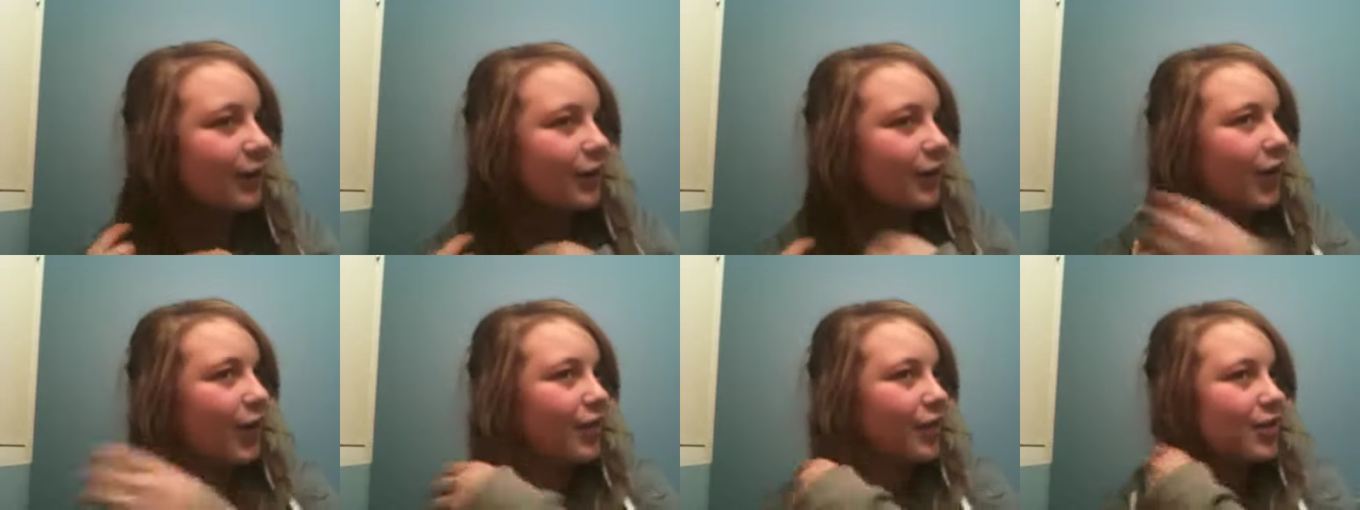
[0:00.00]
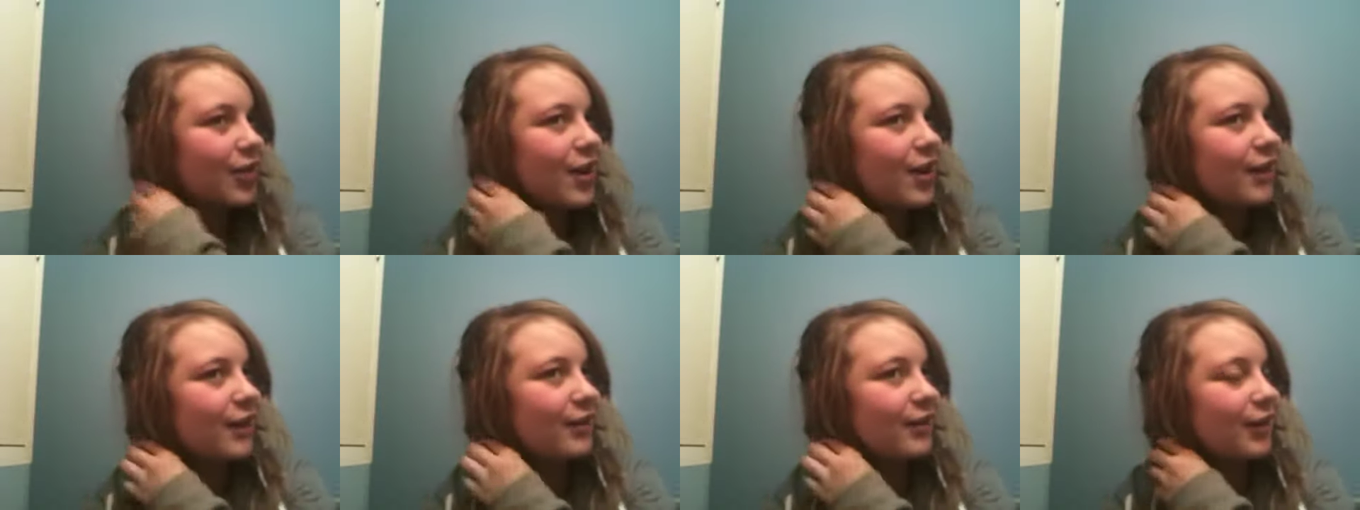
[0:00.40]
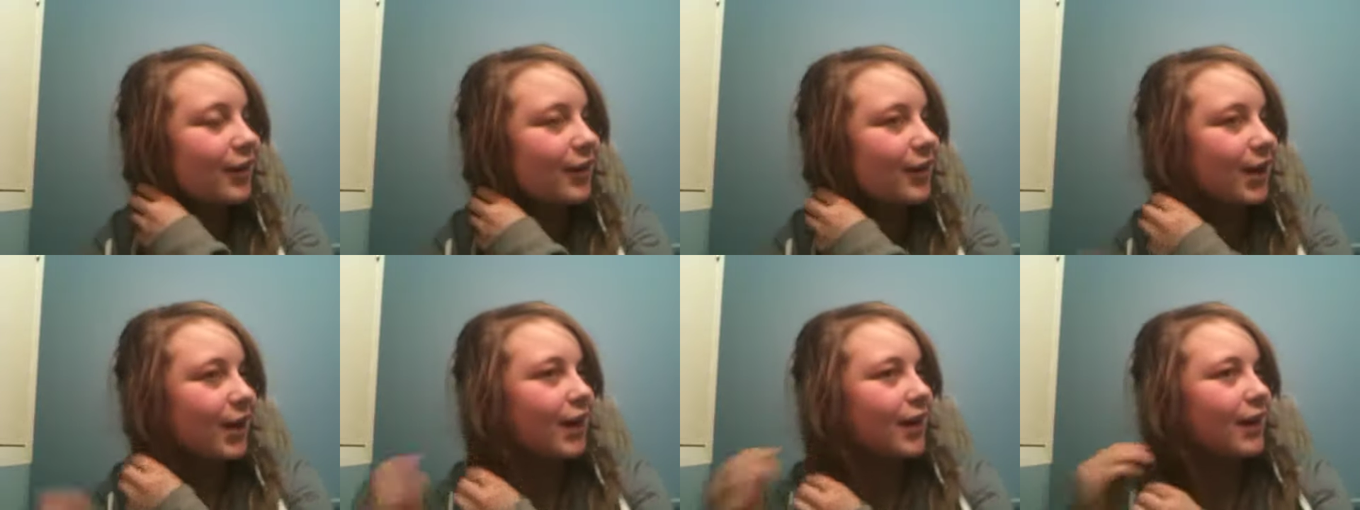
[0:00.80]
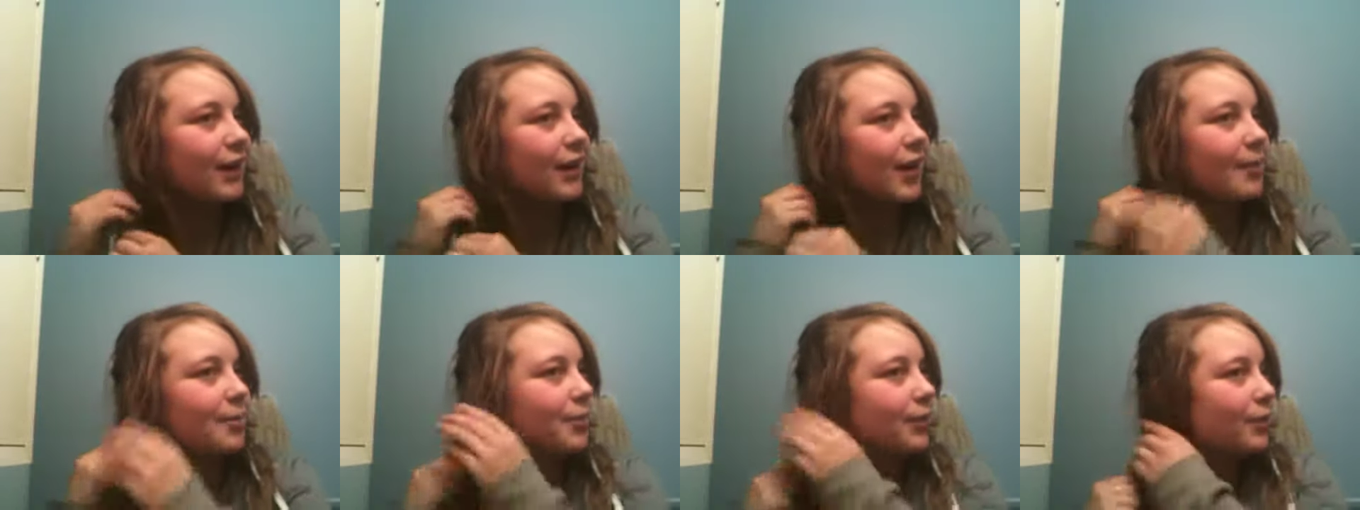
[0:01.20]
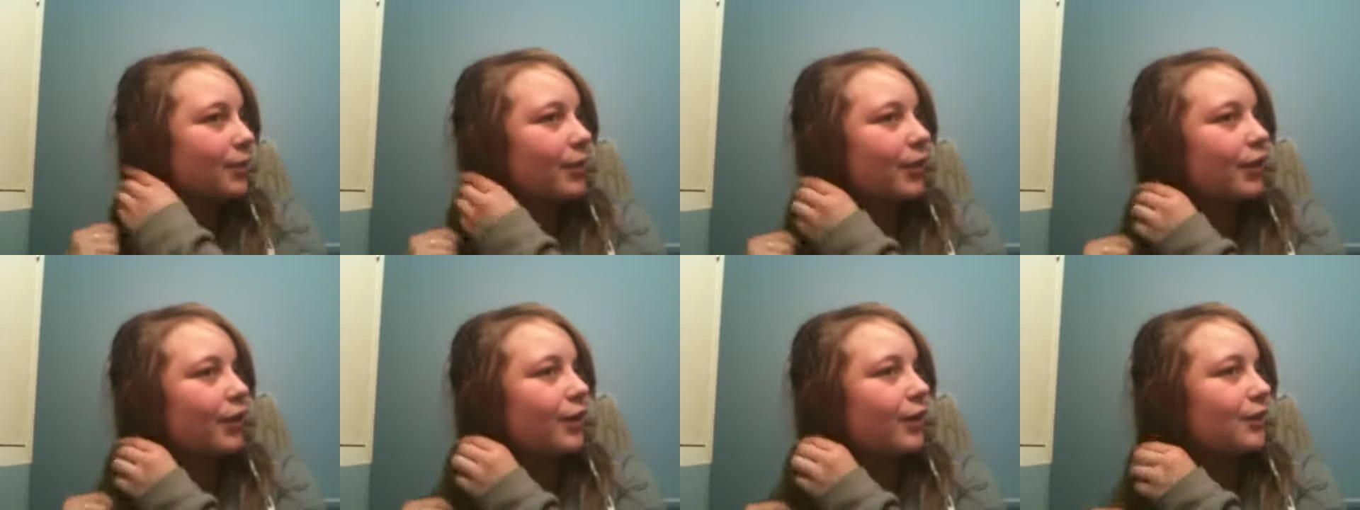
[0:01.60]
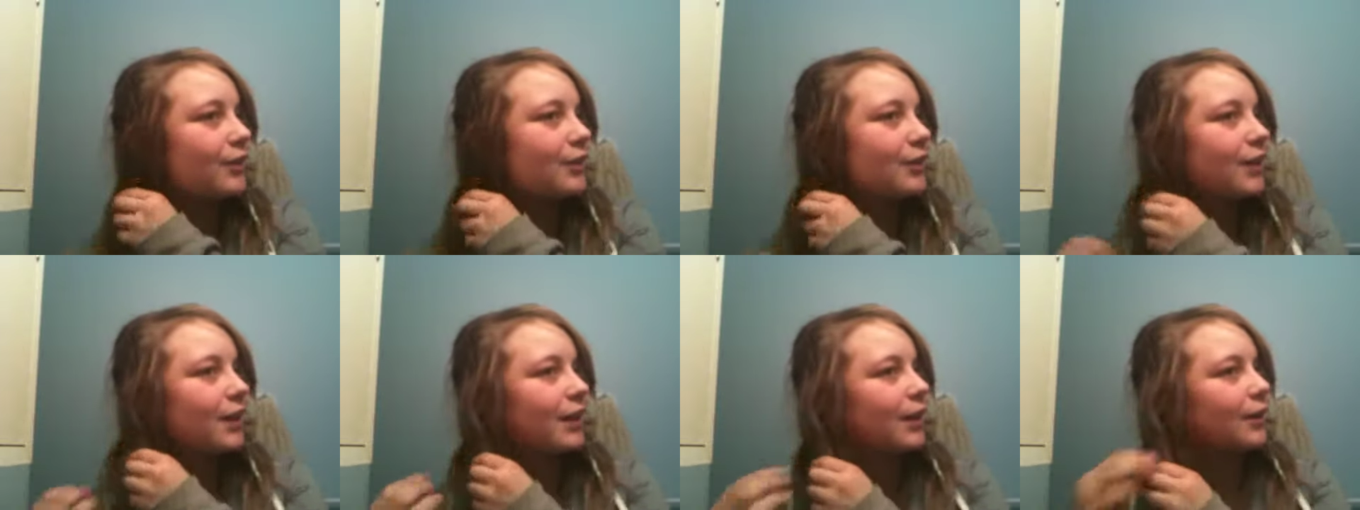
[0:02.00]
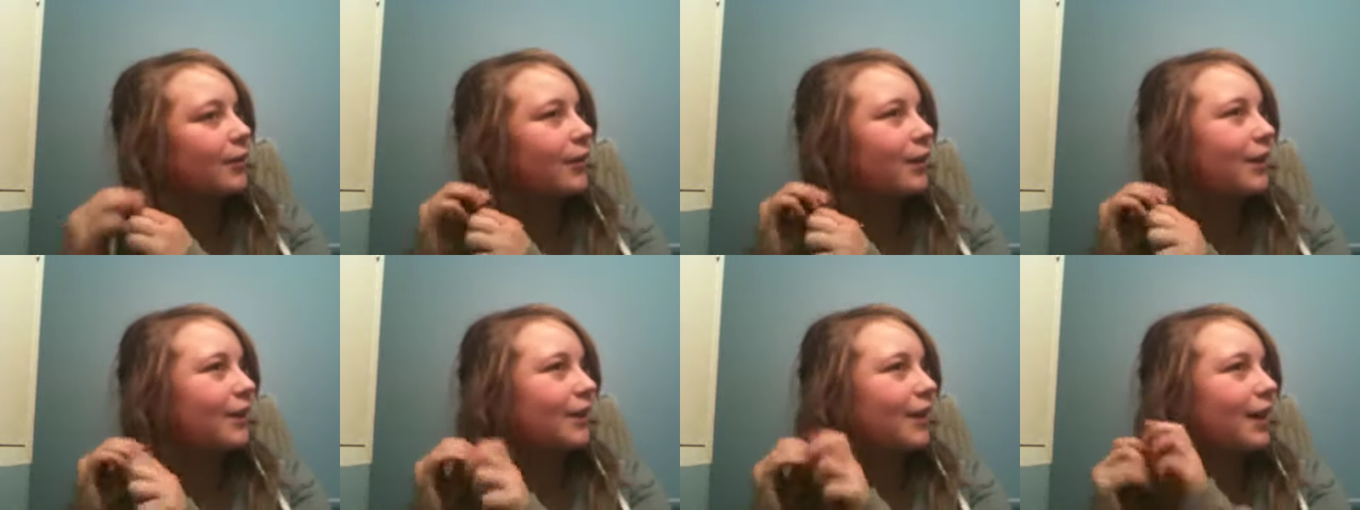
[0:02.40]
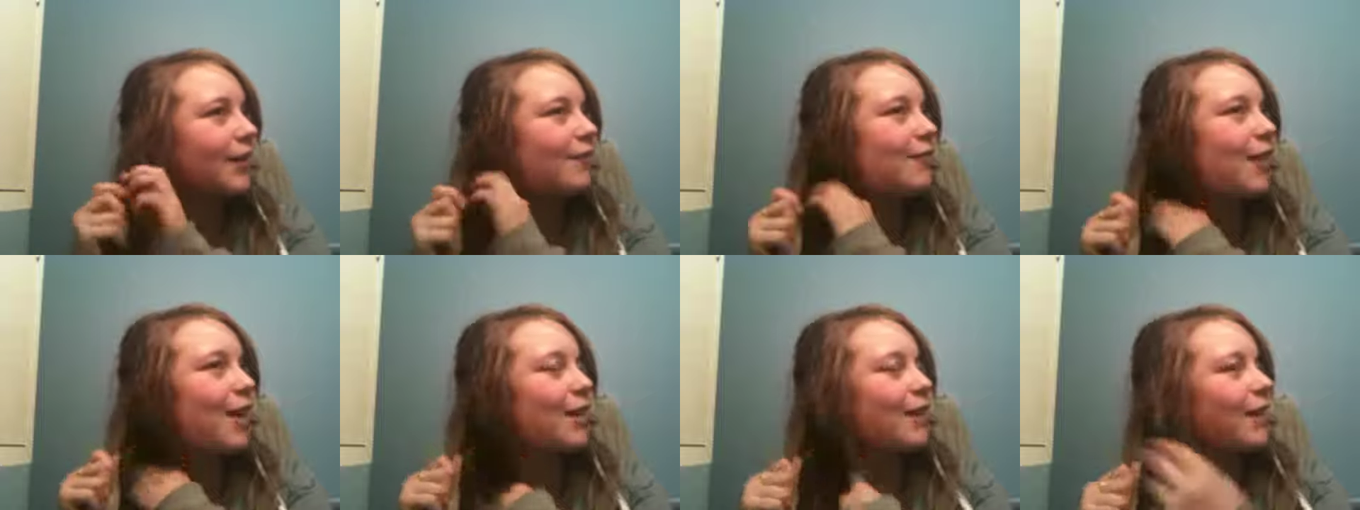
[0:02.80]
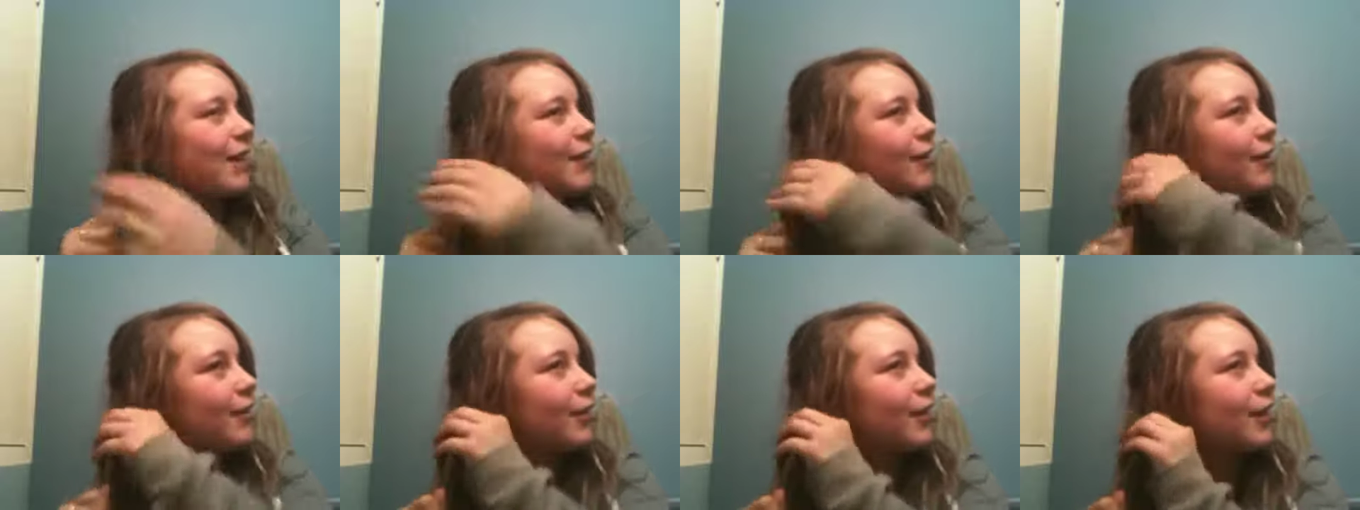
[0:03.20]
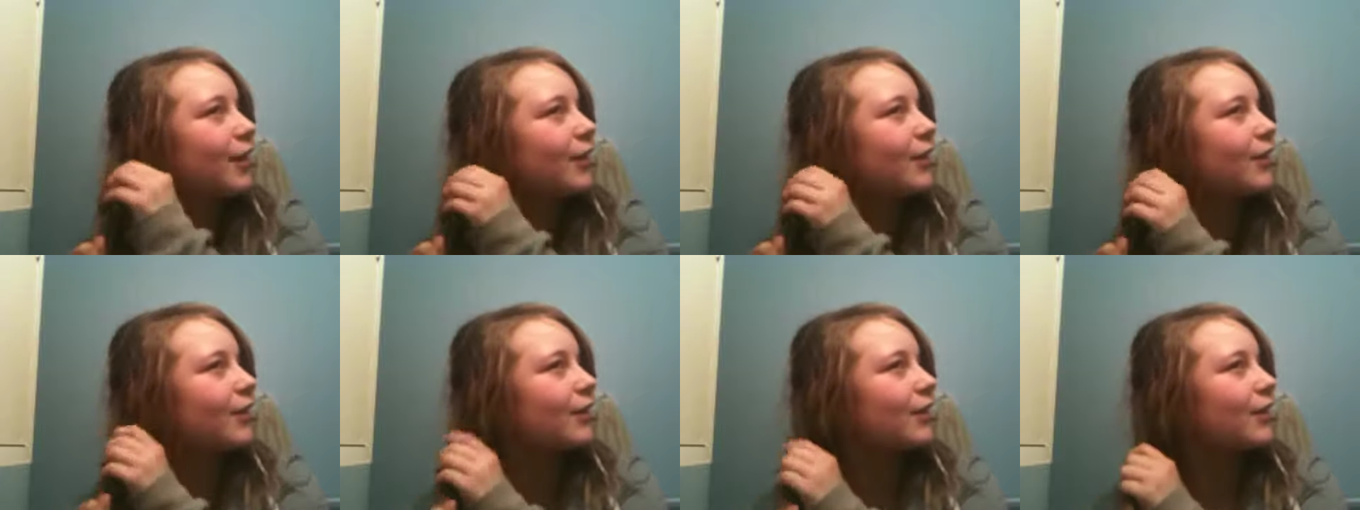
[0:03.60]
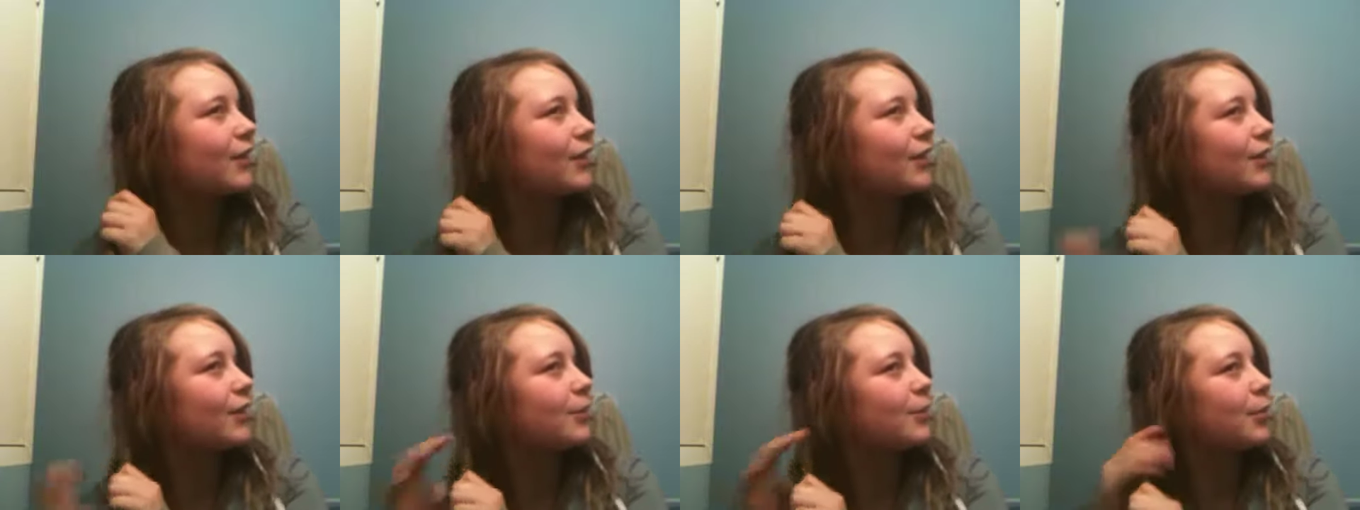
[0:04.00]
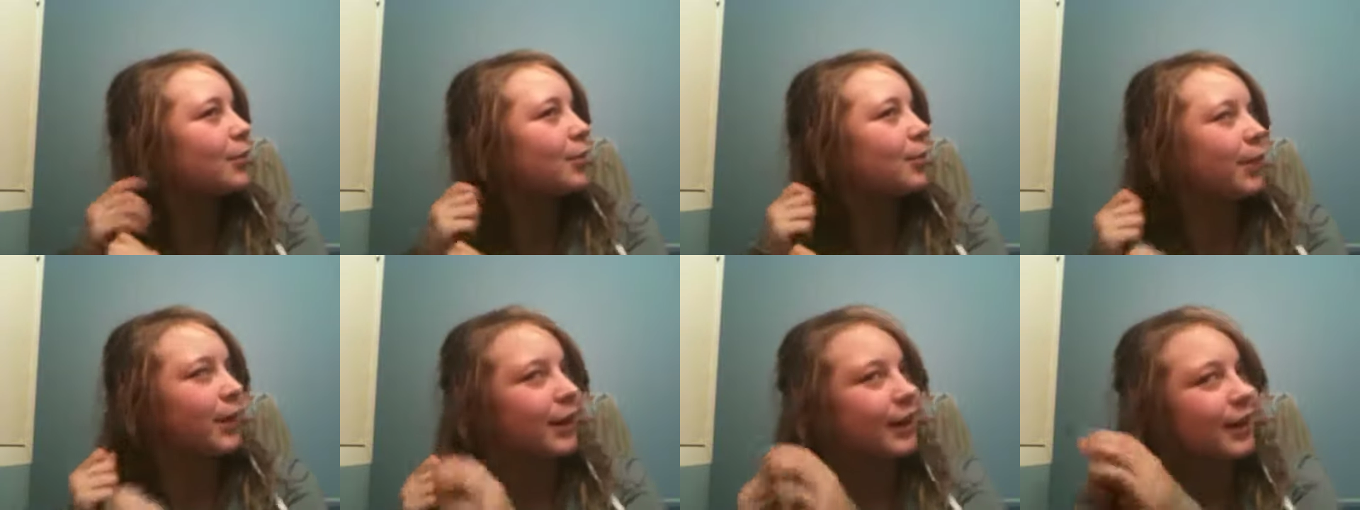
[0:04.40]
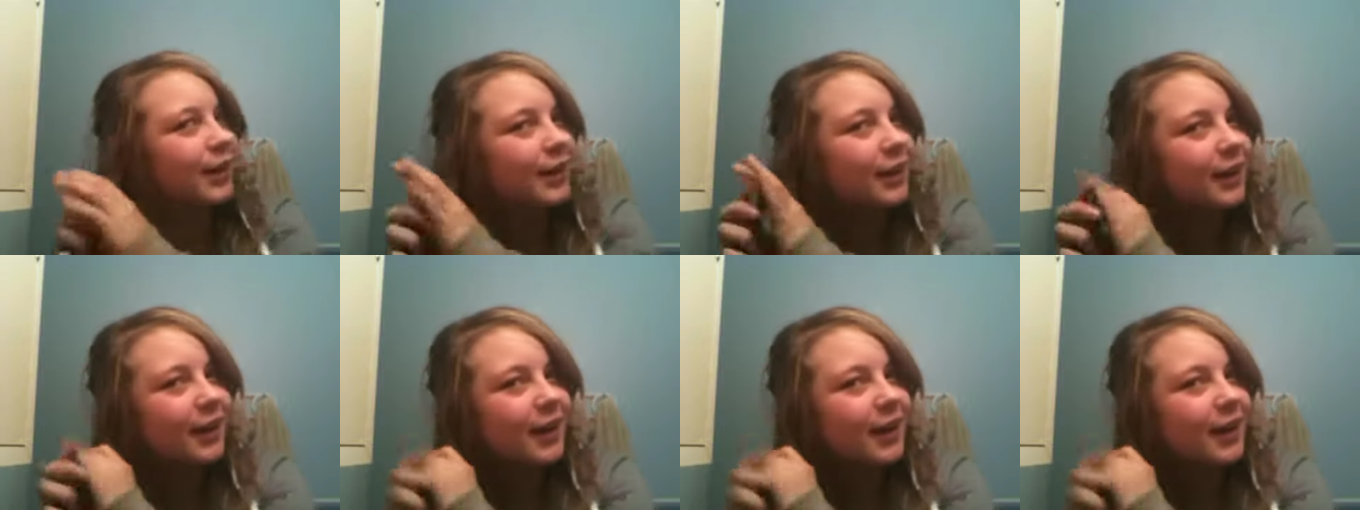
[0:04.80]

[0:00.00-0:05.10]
They're not thick just because I prefer thinner ones. I find they don't look as poopy.